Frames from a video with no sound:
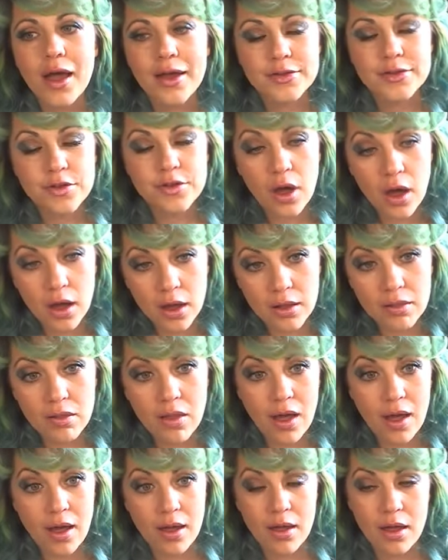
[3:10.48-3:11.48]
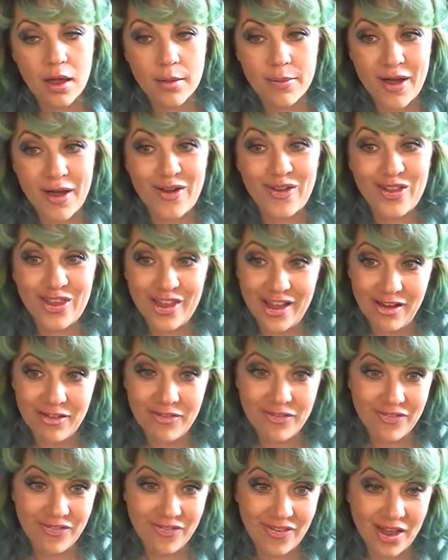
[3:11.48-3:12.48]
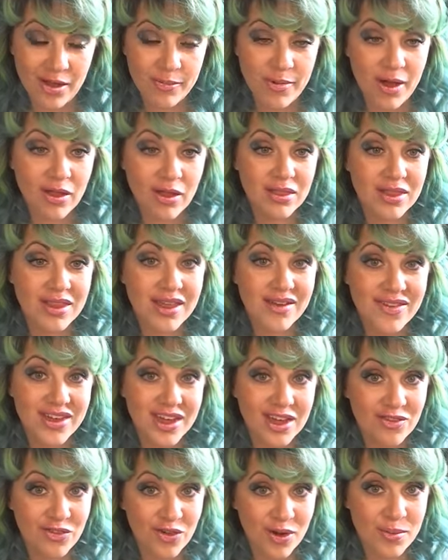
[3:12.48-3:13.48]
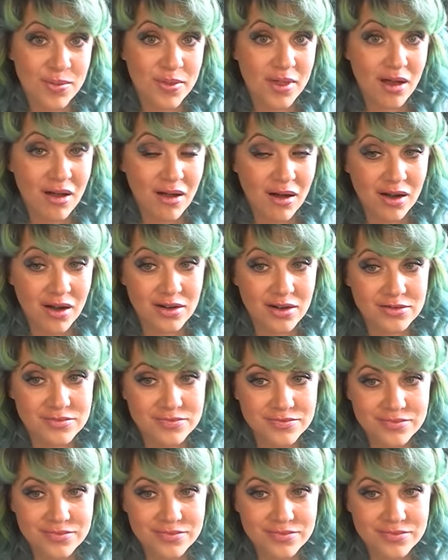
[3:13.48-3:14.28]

I talk a lot about love, about living from the heart,